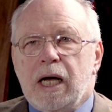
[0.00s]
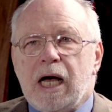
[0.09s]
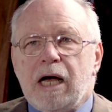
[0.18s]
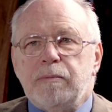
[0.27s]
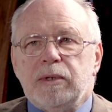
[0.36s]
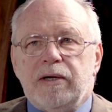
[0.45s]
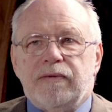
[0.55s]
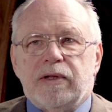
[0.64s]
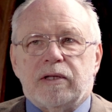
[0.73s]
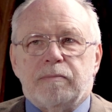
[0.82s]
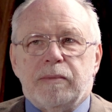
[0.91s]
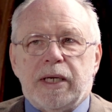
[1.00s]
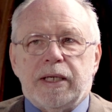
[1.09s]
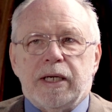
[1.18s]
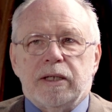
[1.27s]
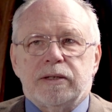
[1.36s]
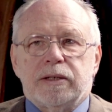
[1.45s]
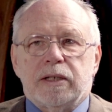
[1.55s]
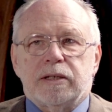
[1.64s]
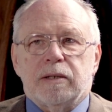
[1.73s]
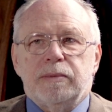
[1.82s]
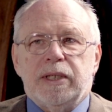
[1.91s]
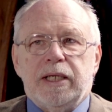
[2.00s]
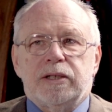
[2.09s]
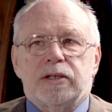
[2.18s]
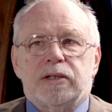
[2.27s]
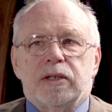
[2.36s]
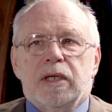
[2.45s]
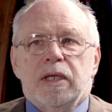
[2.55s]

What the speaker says: I believe that the Medicare system needs